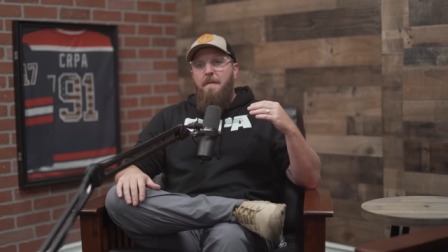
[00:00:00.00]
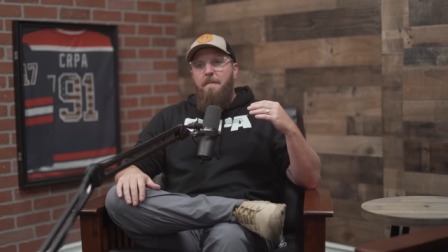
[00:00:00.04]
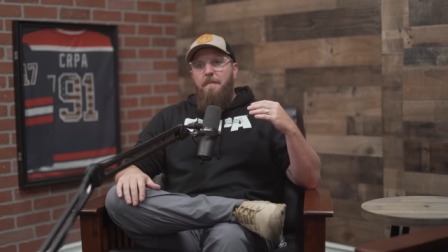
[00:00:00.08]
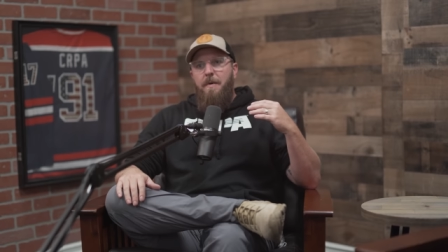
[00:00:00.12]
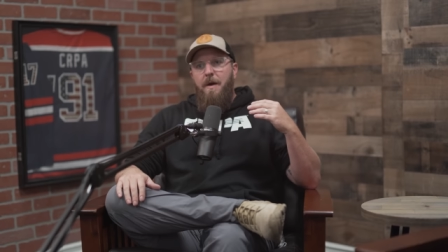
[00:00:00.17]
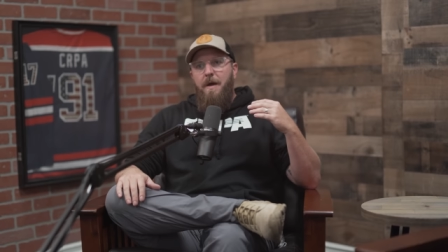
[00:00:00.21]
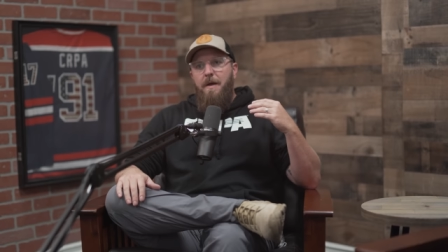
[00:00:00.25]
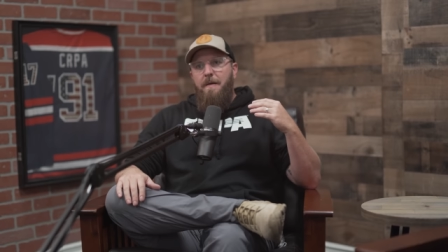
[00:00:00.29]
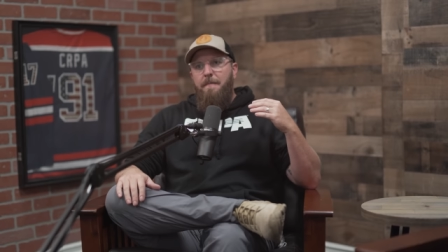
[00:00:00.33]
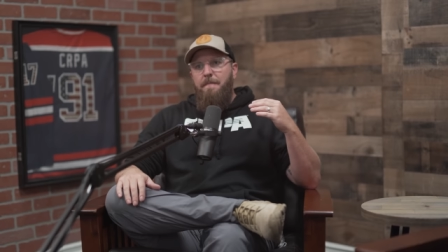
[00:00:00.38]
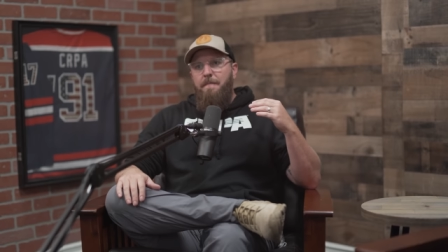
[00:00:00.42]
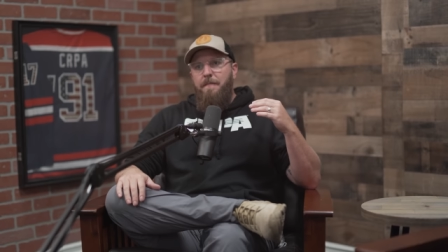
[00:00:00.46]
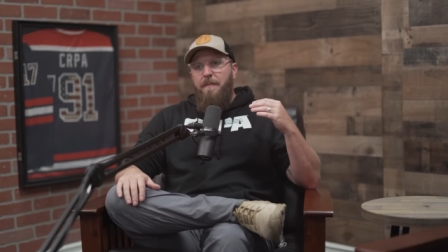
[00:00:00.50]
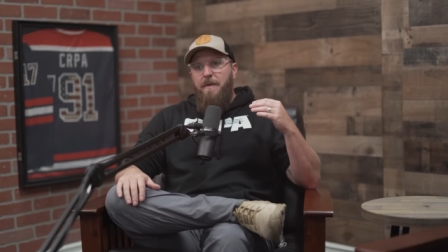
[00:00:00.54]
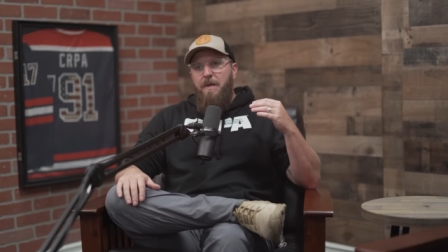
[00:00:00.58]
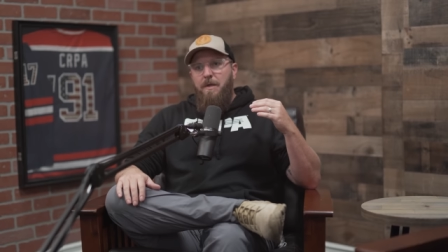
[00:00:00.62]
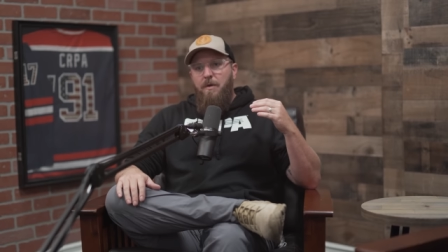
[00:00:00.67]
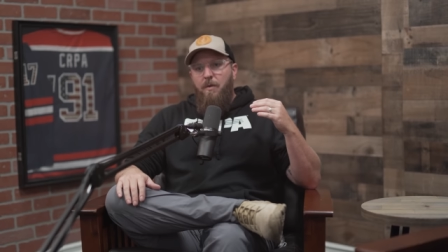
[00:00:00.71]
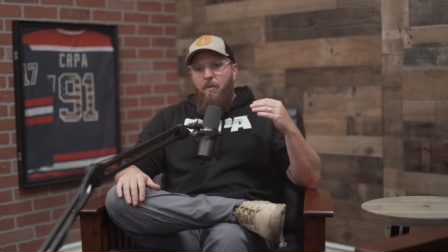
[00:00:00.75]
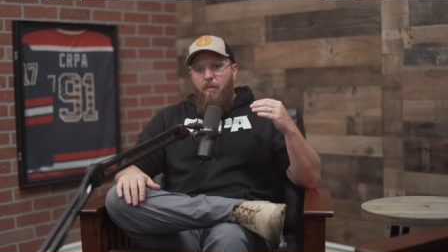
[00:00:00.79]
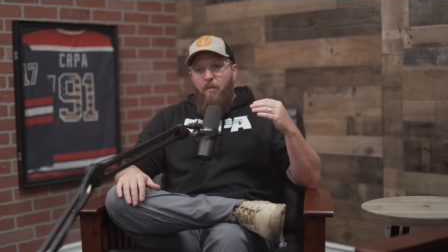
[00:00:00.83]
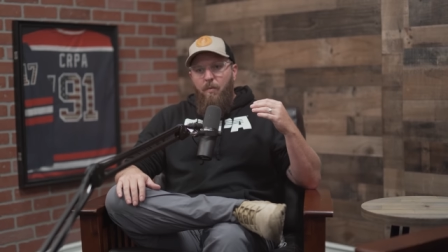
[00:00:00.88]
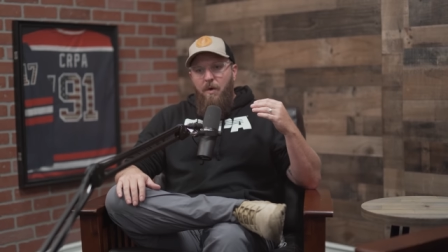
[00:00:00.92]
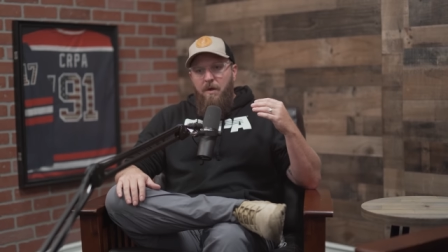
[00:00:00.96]
But you
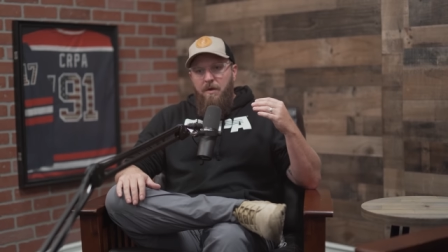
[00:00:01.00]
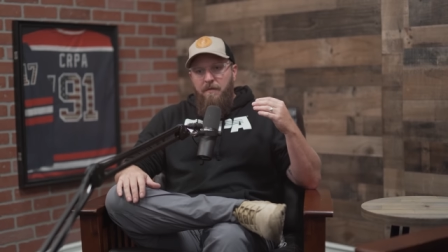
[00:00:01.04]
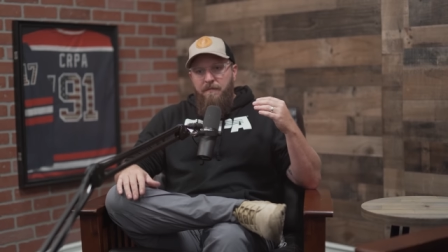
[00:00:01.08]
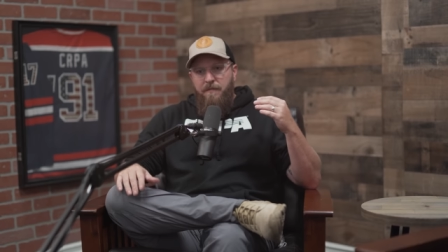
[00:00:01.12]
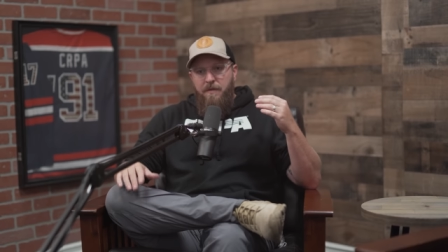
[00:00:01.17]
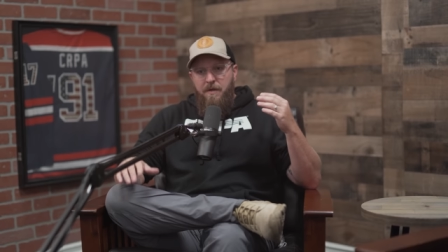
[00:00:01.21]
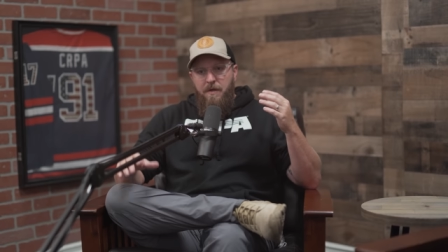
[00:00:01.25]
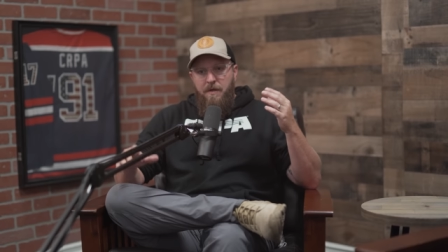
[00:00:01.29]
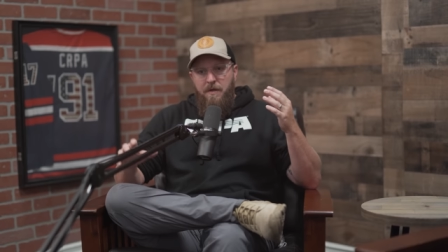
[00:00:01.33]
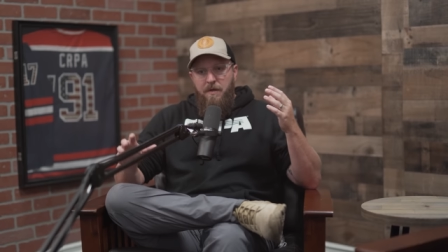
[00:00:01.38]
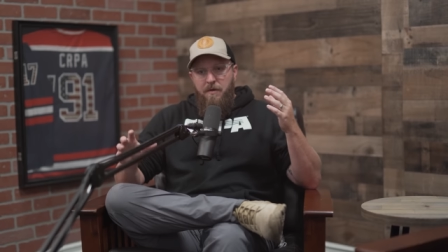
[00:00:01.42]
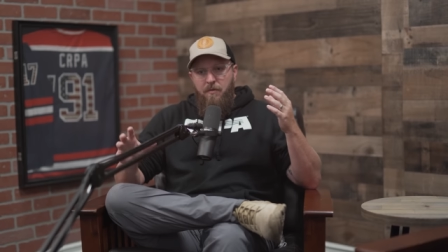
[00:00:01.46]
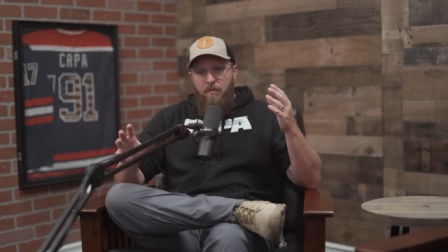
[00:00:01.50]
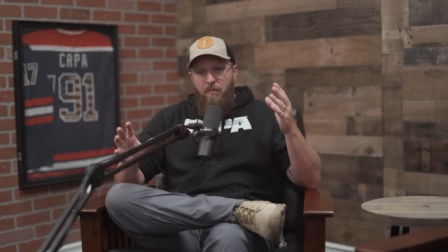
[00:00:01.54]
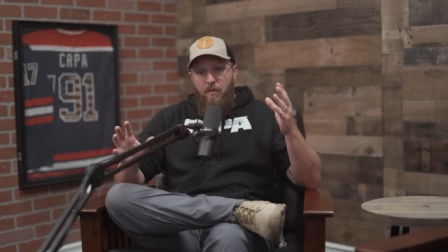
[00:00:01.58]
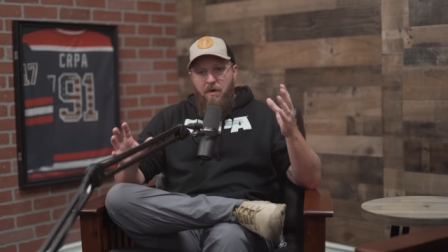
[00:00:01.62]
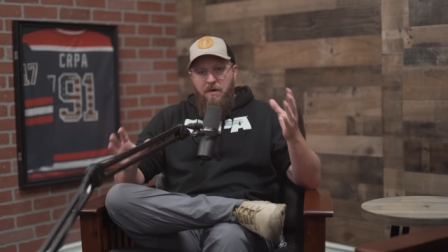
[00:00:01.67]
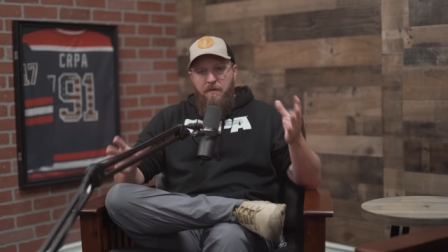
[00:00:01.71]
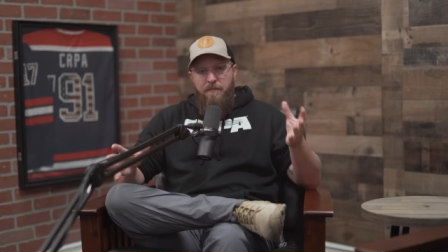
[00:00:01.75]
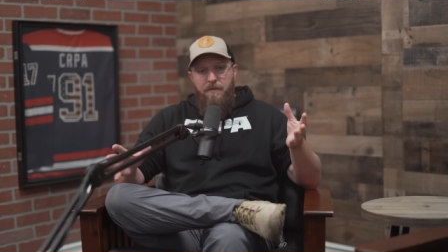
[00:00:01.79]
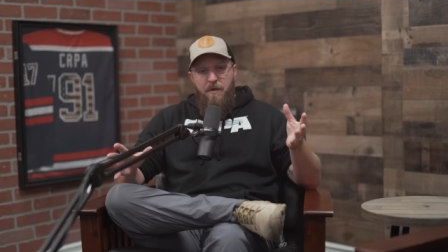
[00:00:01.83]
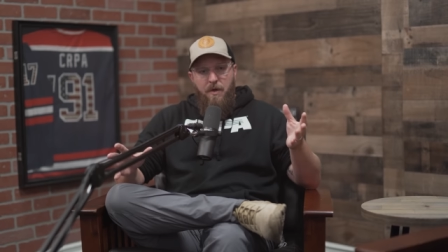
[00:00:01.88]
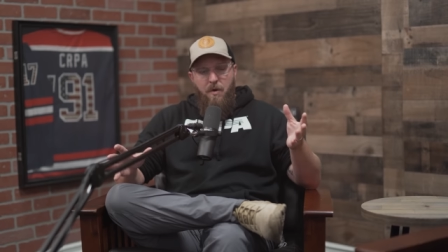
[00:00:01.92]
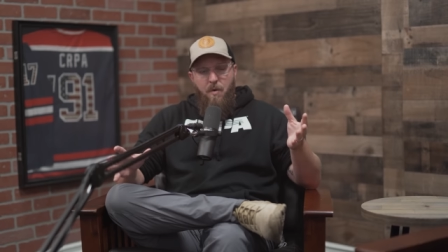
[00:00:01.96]
know, one of the one of the